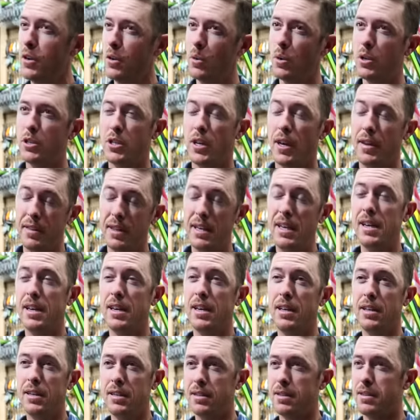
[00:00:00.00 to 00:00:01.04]
which I think
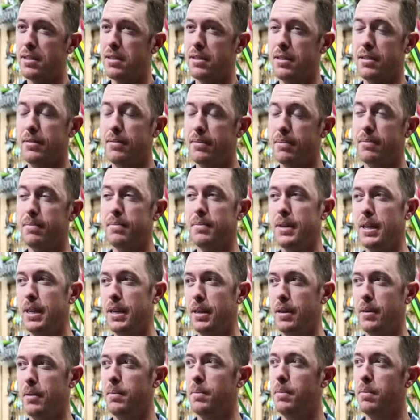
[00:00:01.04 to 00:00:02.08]
is uh,
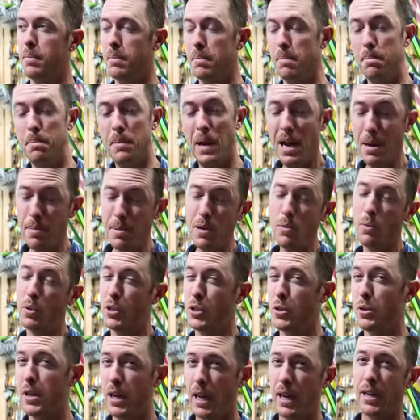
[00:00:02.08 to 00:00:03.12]
maybe
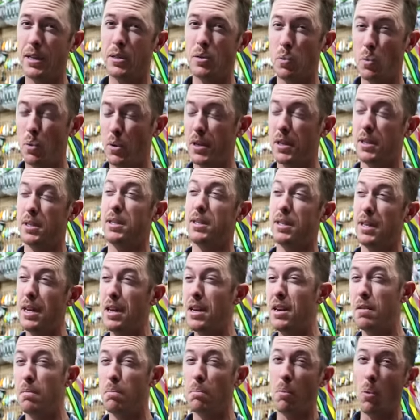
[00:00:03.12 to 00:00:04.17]
what you guys want to
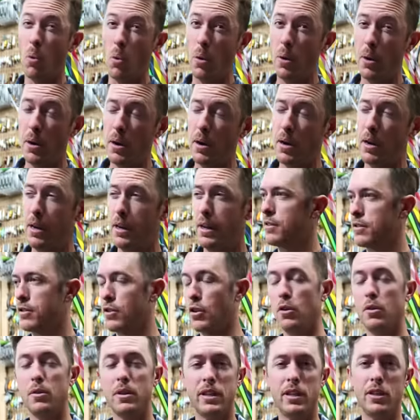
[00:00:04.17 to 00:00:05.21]
see more
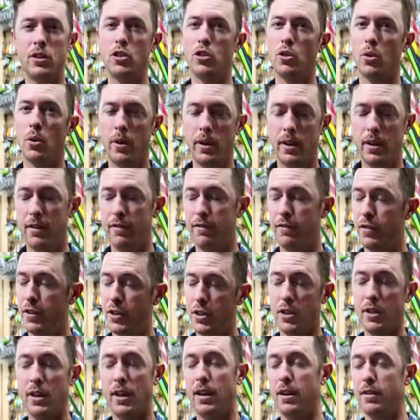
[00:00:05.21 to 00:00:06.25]
thoroughly enjoy it, and
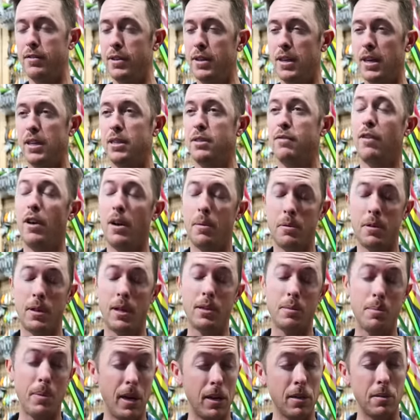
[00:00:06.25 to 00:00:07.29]
fishing out of a nice
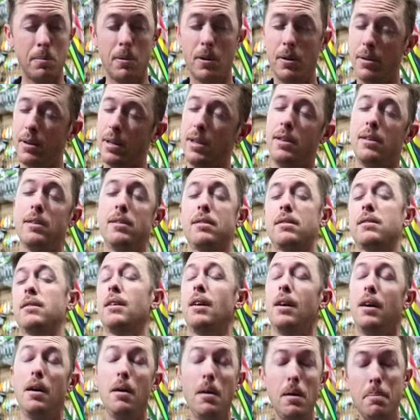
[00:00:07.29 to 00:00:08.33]
fiberglass bass boat is
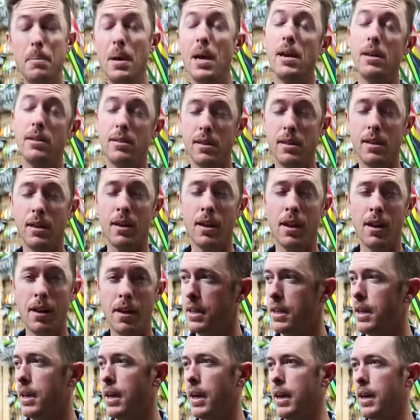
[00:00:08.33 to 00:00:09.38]
amazing.
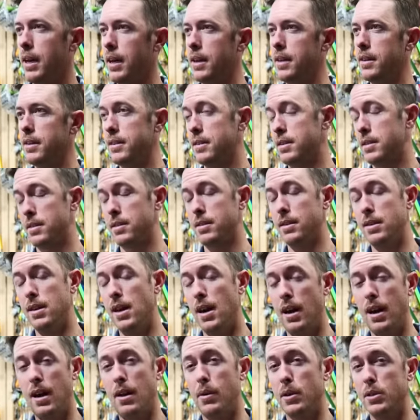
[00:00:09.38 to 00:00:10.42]
And that's
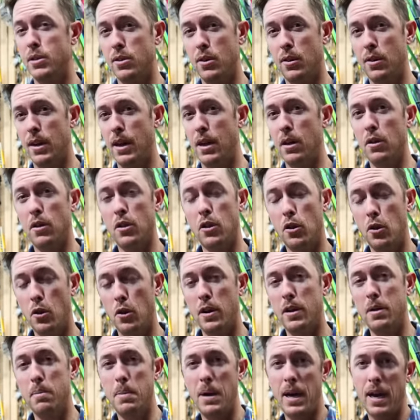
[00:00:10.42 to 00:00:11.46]
not how I started out
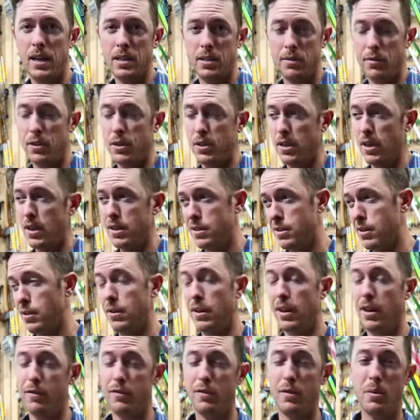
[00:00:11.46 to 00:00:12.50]
learning bass fishing. I
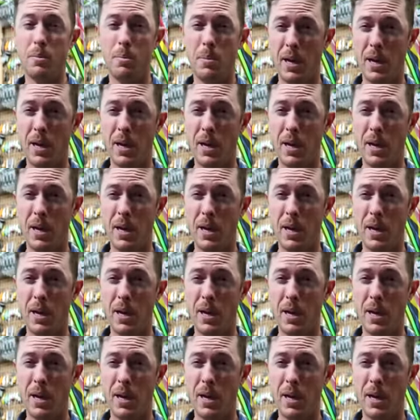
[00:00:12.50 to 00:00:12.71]
started out from the